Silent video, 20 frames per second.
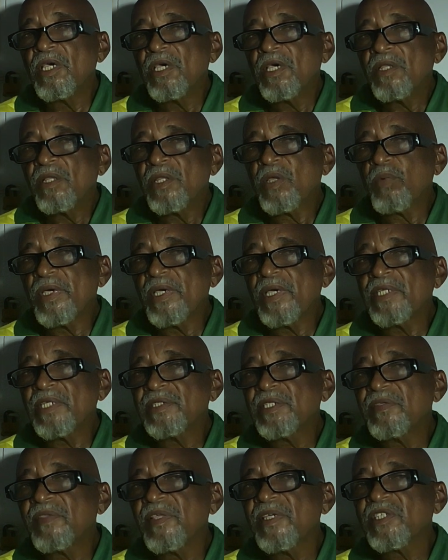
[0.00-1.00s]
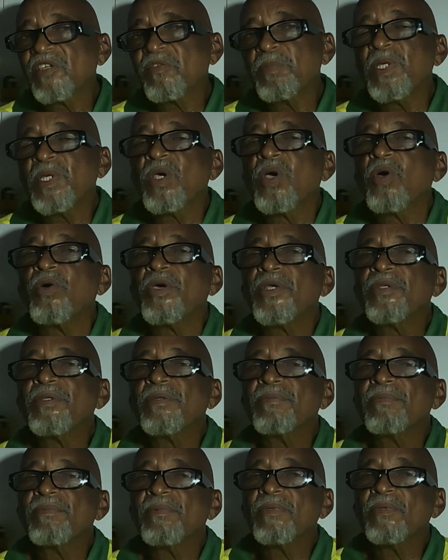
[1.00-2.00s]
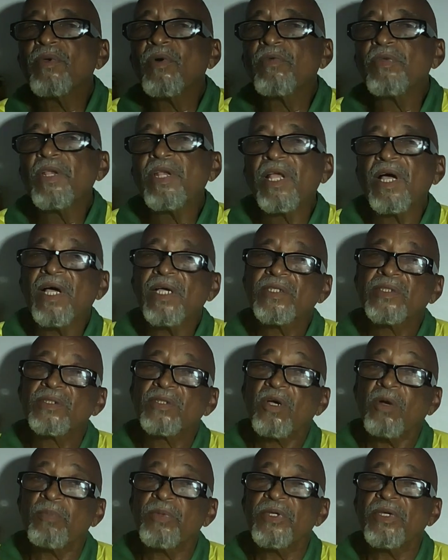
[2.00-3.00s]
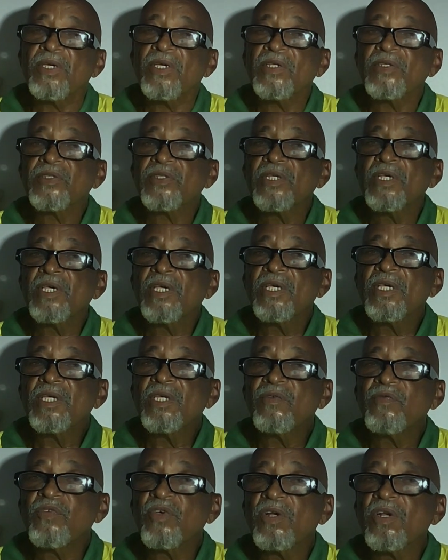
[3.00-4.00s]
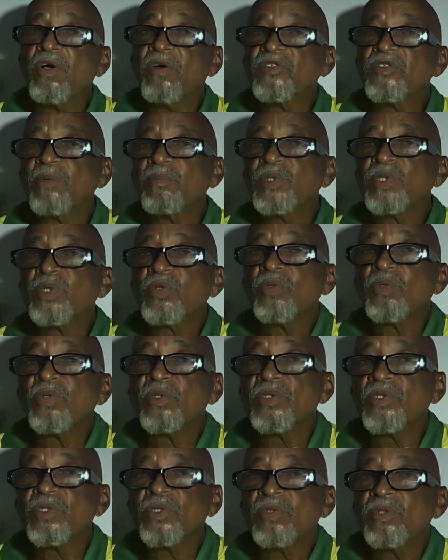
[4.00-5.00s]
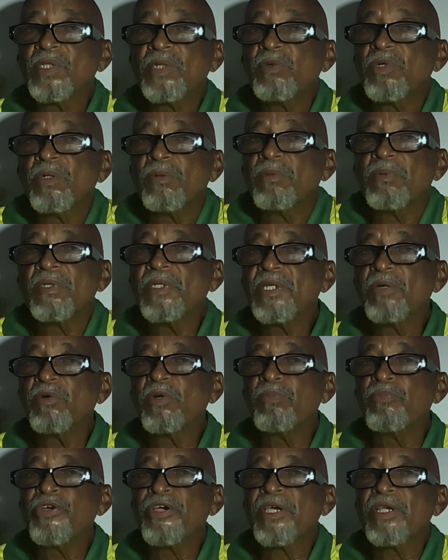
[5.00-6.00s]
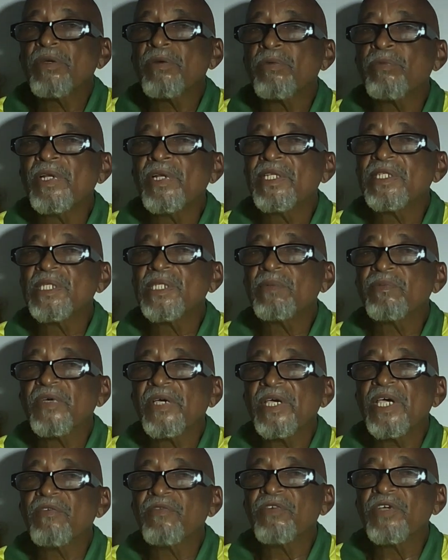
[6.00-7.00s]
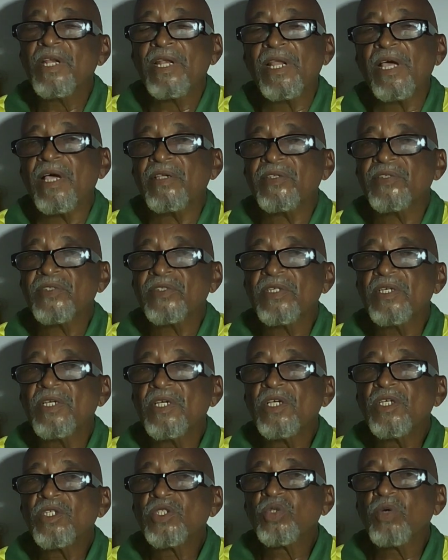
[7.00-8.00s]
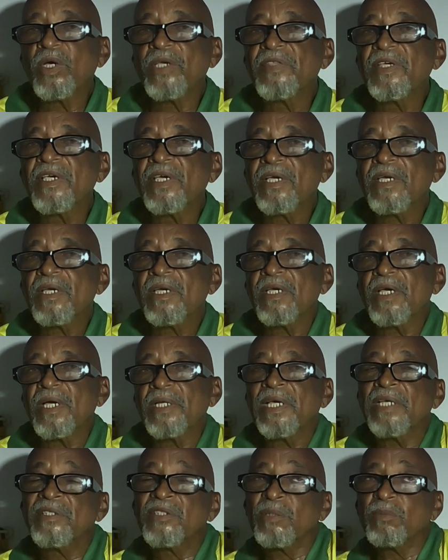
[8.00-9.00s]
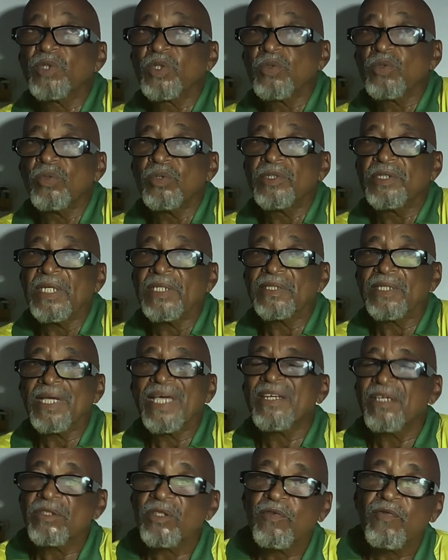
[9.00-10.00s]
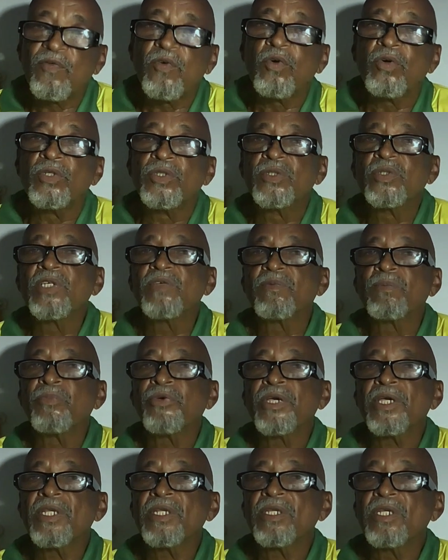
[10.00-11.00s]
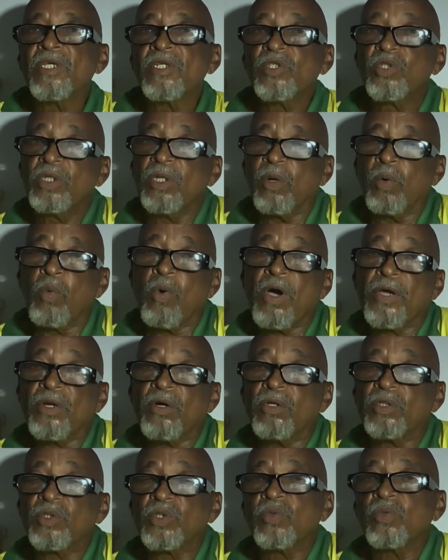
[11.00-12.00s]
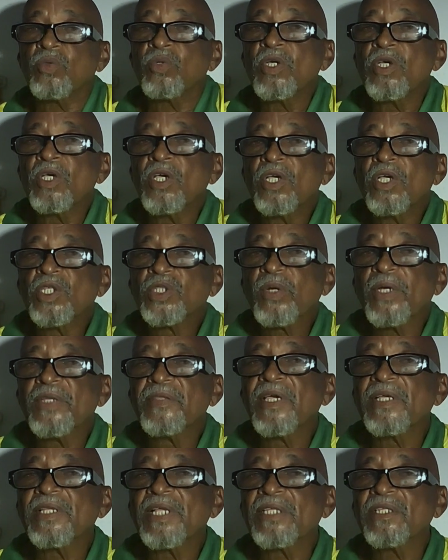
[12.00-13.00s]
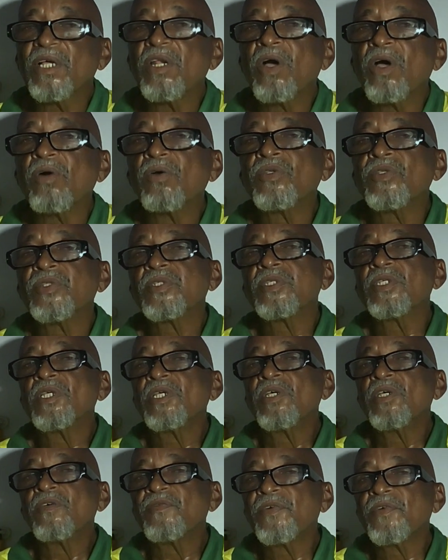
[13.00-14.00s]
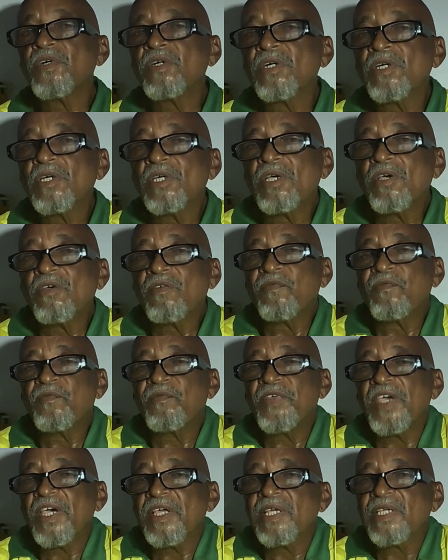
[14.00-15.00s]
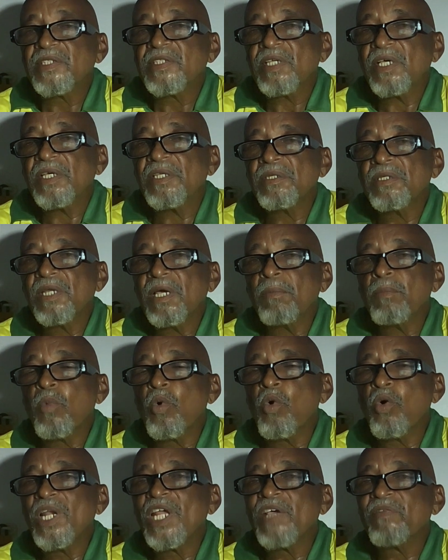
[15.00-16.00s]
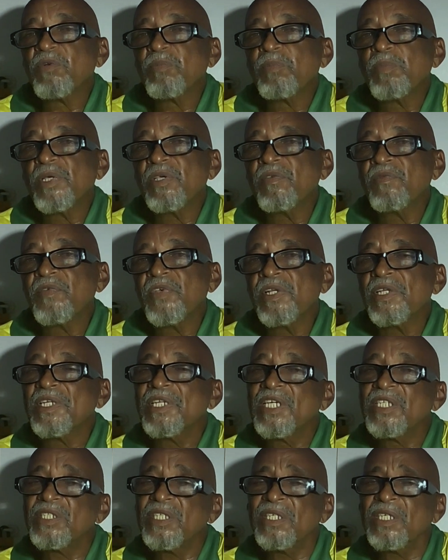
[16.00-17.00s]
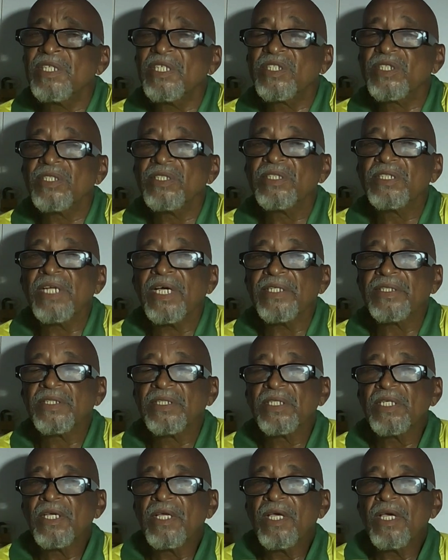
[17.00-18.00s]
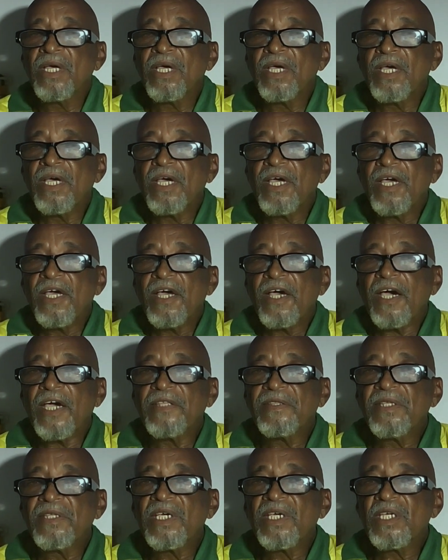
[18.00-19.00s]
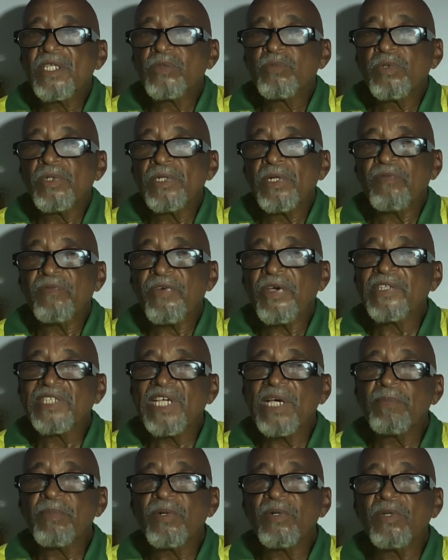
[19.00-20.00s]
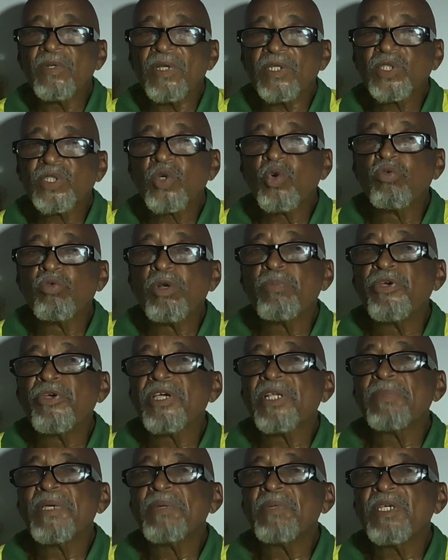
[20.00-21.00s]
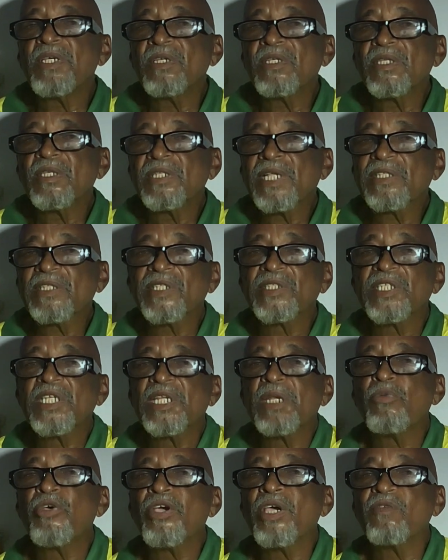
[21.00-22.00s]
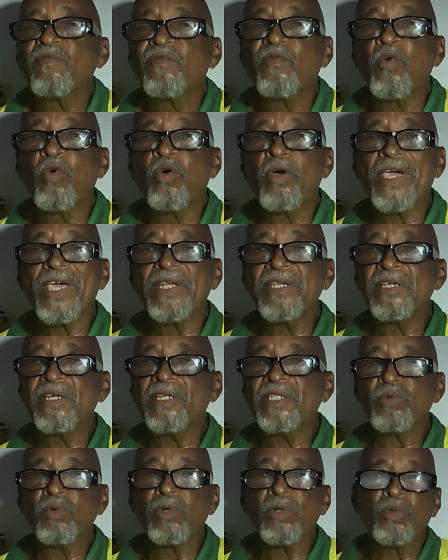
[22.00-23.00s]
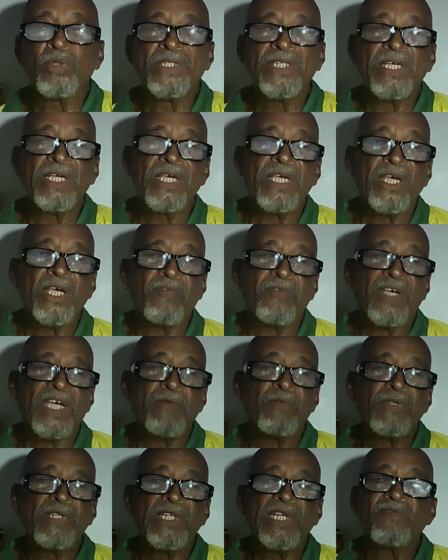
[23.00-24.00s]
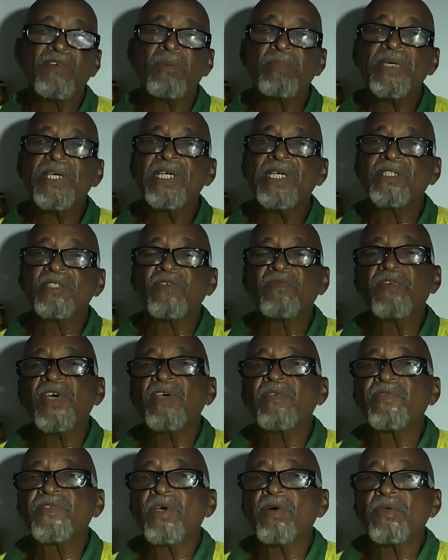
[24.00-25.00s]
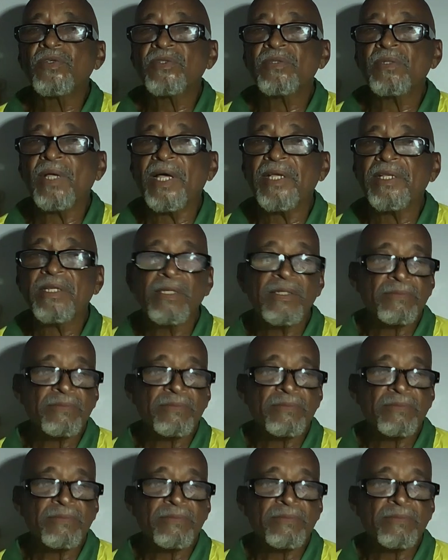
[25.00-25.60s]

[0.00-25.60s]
the way I see things have been going over the last couple of years, if you allow some schools, they will bring in a real team for every class. So I think that some schools just cannot afford to even bring in one or two. So I think that allows for fairness and a more level playing field. In addition to that, I think it will, for example, a school will bring in maybe, let us say they bring in 4 Kenyans who will take care of everything from 8 to 5,000. And